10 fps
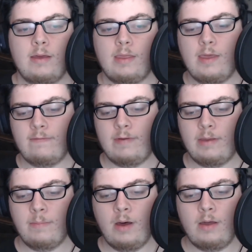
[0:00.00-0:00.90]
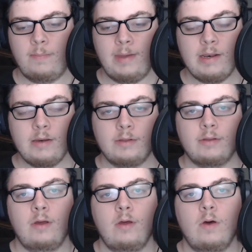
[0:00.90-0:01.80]
giving my opinion
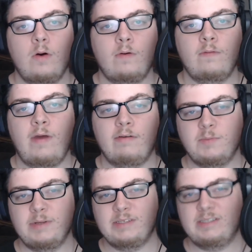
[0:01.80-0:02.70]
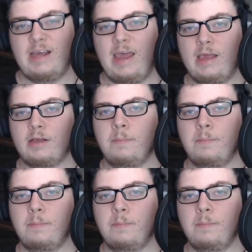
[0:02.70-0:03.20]
on various bits of tech,